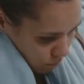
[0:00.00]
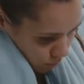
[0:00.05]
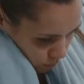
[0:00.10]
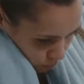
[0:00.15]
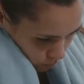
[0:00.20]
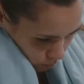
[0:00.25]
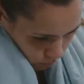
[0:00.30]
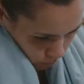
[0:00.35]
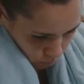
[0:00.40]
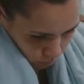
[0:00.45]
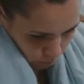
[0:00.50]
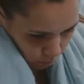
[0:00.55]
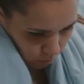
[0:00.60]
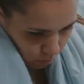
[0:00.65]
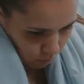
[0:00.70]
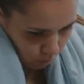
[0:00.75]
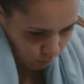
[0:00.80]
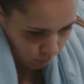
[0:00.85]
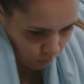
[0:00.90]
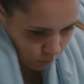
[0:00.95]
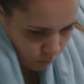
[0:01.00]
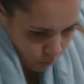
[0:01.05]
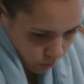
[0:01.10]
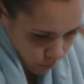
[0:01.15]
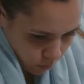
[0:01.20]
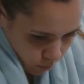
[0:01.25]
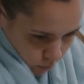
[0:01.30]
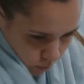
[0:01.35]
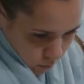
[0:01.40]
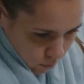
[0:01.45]
a good cuddle session can
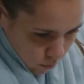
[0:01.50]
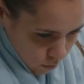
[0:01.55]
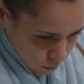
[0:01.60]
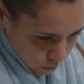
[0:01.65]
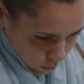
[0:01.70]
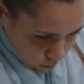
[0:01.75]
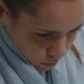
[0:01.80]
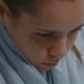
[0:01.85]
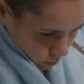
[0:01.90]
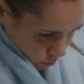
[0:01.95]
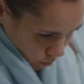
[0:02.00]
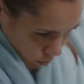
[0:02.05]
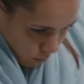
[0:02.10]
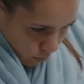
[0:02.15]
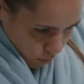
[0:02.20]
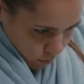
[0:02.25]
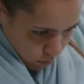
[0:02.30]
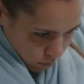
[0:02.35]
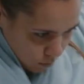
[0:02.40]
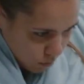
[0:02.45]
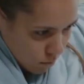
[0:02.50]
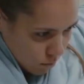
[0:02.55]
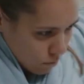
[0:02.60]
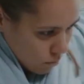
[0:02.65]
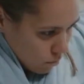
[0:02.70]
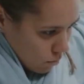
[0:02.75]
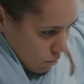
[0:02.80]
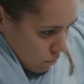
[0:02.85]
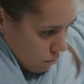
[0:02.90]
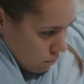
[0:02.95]
help you fight off those nasty
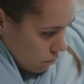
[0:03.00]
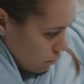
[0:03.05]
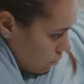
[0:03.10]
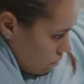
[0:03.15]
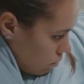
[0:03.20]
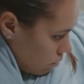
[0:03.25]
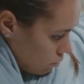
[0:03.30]
colds and